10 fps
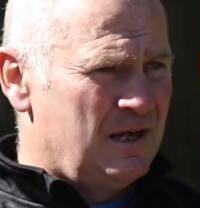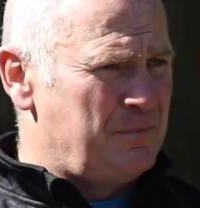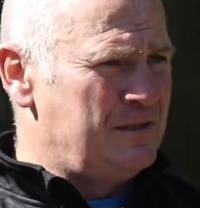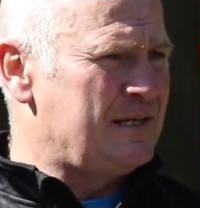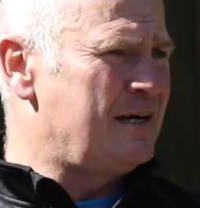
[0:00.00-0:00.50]
I've
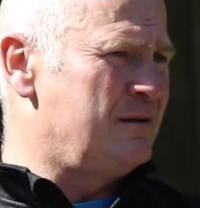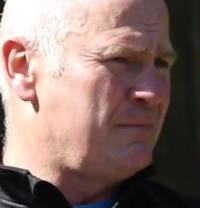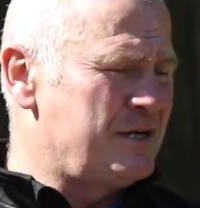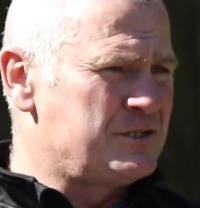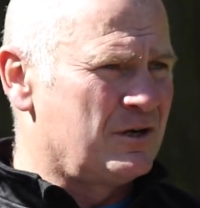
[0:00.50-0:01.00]
been dying to
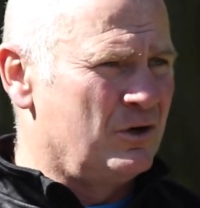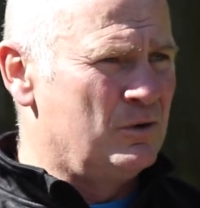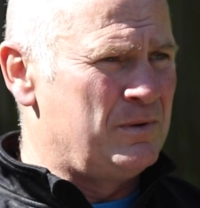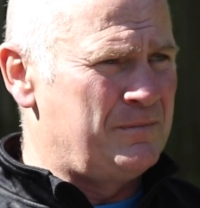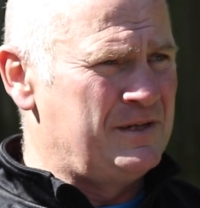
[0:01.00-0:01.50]
manage a
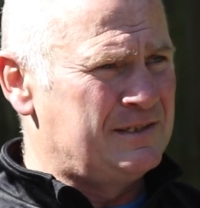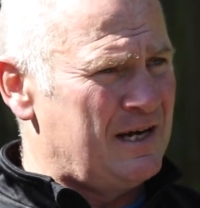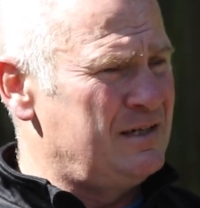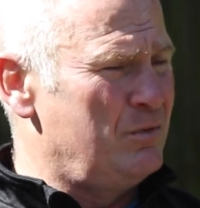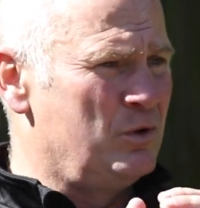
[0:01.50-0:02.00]
club. I've been
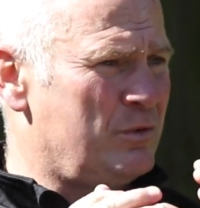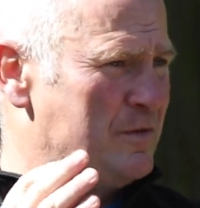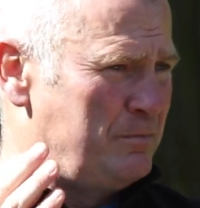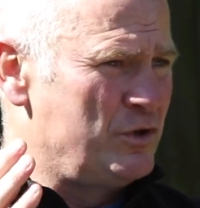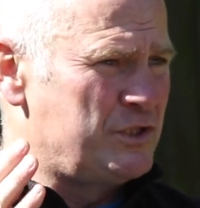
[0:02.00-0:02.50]
dying to work
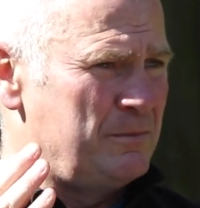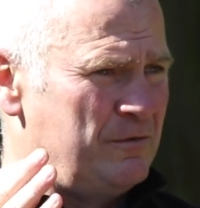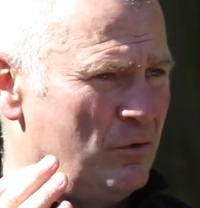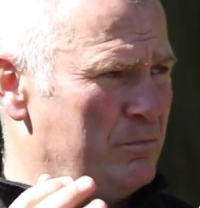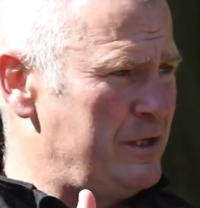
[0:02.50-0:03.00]
with a budget
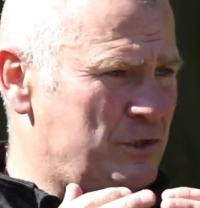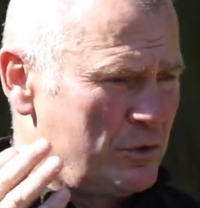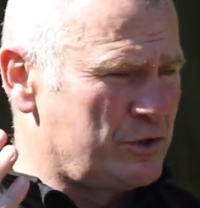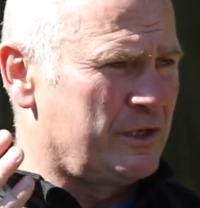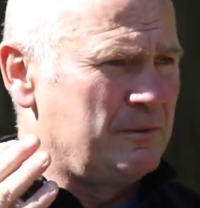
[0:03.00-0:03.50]
before and be
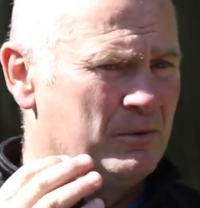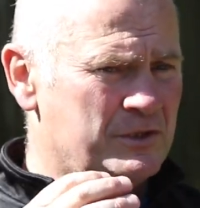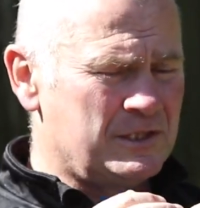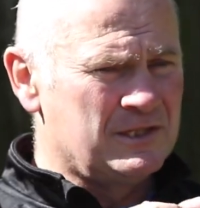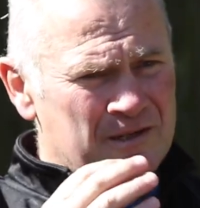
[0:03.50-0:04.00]
judged on the
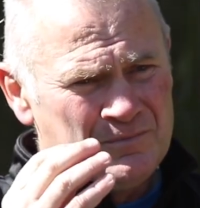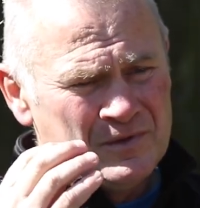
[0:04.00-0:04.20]
budget.